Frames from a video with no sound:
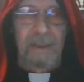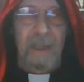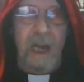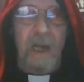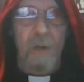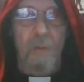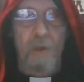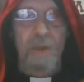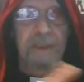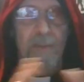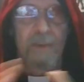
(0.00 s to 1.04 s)
Our
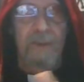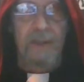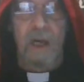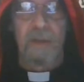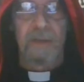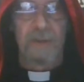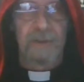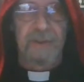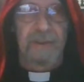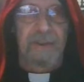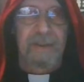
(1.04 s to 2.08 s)
working with
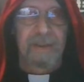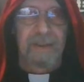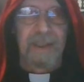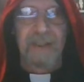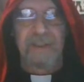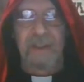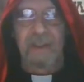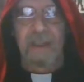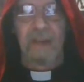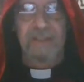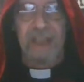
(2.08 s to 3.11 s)
others is a
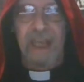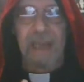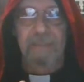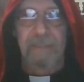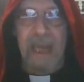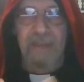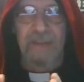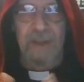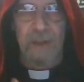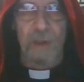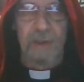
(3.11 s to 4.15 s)
left-hand path
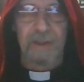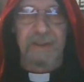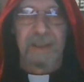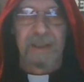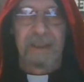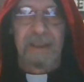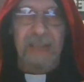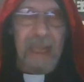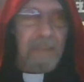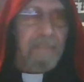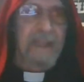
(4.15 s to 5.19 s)
current.
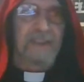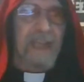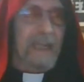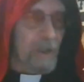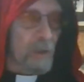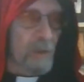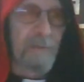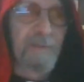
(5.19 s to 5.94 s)
That makes that current